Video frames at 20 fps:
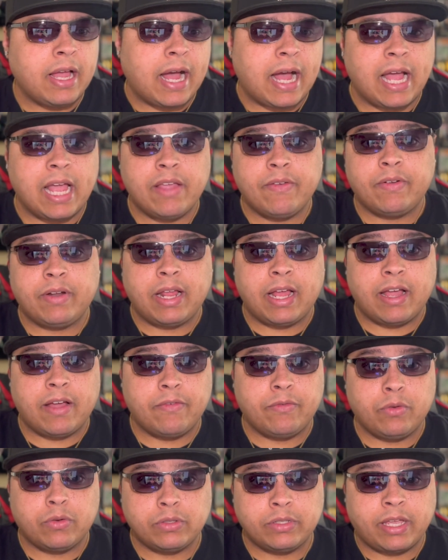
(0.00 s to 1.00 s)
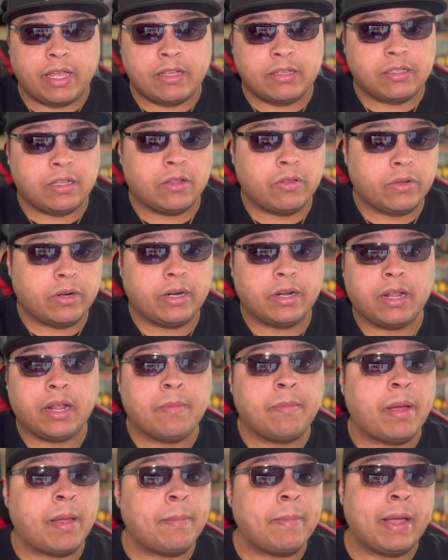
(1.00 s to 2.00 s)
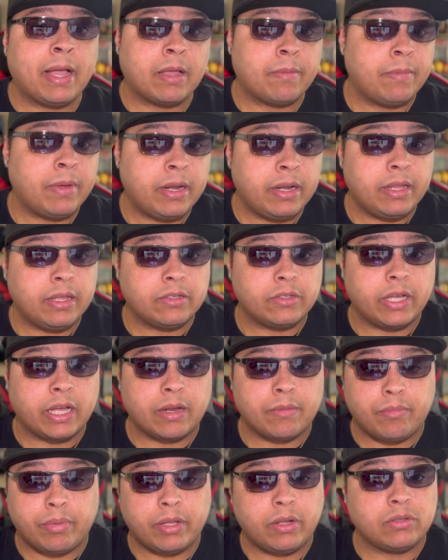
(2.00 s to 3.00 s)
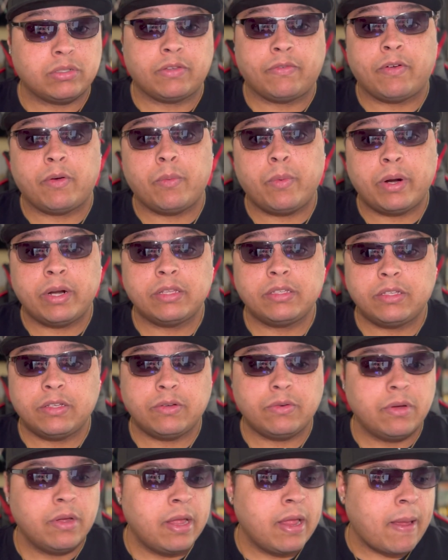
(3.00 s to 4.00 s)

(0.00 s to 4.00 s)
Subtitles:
I even have those games downloaded on my Mac Mini, so I can play those if I wanted to.